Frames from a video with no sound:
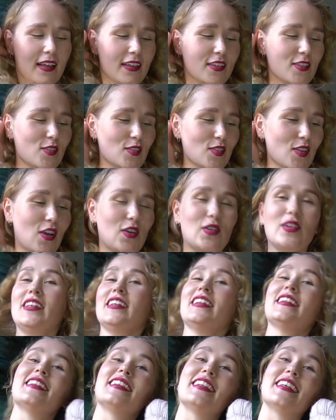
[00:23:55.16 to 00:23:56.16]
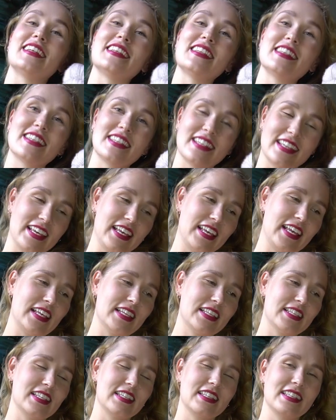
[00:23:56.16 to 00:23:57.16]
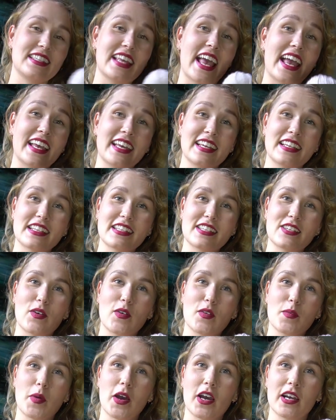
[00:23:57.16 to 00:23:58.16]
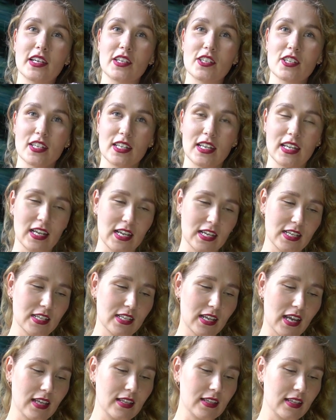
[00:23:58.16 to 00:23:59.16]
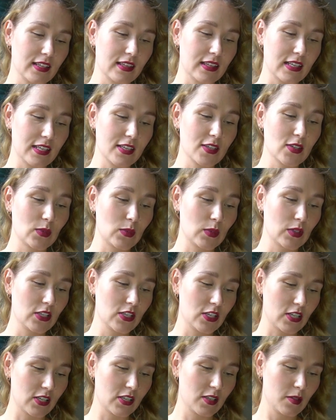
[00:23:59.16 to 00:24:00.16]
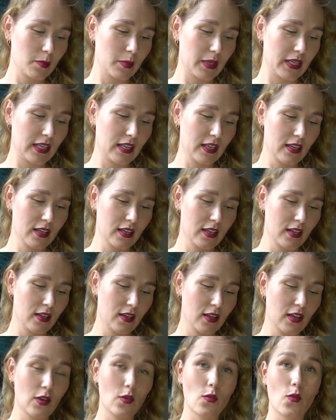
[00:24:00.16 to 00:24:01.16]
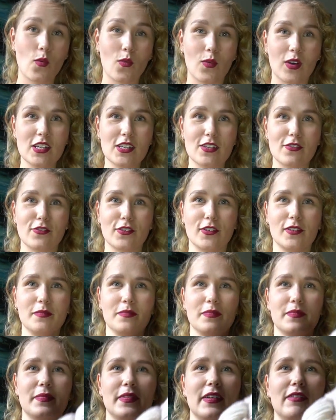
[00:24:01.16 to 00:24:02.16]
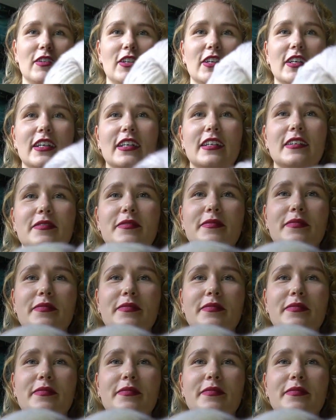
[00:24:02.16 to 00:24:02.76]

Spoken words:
So this is second on my to knit list. I think this would just be wonderful. Look.